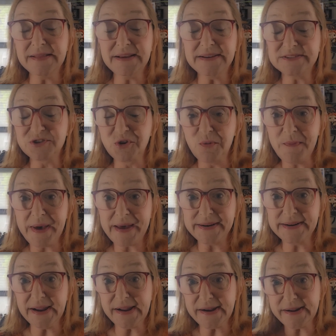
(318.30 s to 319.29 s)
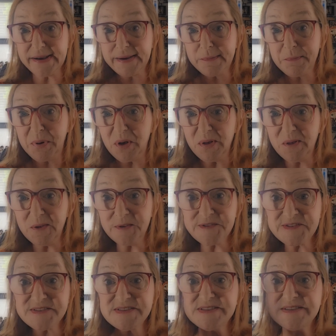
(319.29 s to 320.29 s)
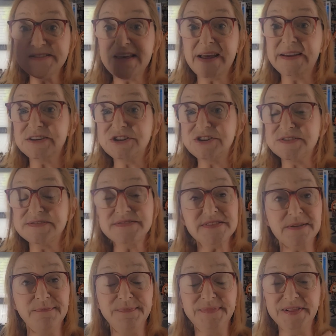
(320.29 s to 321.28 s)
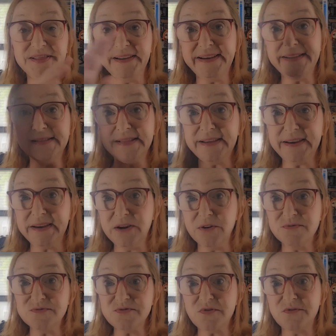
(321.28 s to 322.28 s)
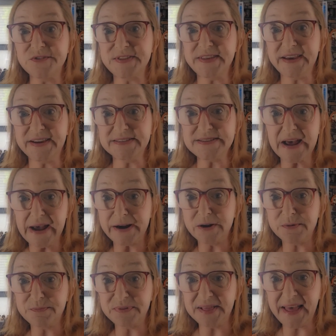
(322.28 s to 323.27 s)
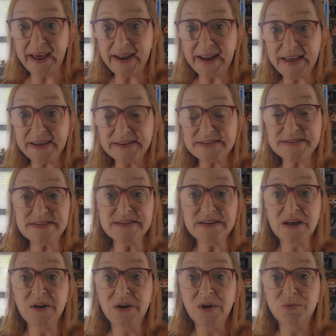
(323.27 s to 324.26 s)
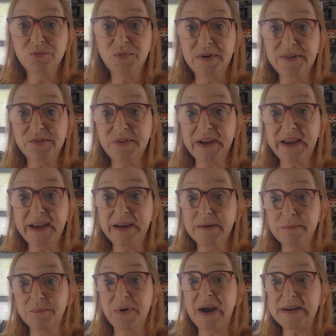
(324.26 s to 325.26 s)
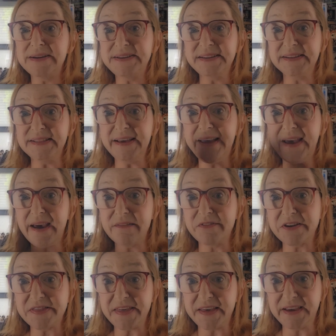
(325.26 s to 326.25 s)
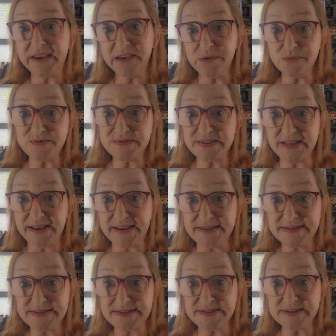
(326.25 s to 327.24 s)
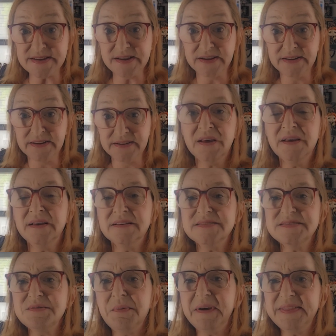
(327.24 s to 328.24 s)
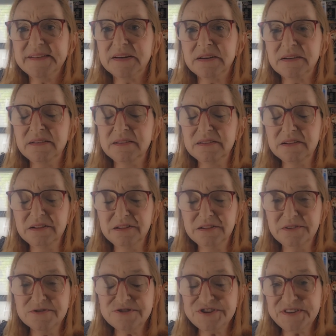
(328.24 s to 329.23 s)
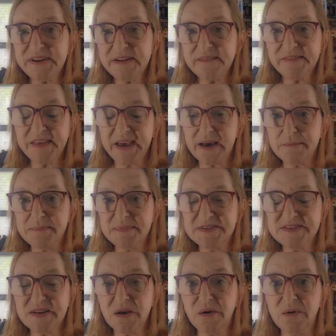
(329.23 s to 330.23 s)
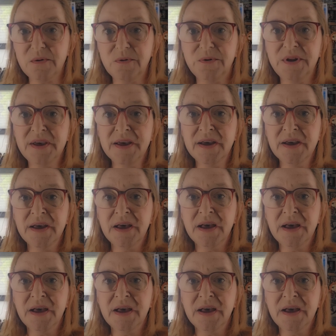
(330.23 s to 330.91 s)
electromagnetic pulse that just completely goes over the entire planet, rendering practically everything useless. So at the conclusion of the episode,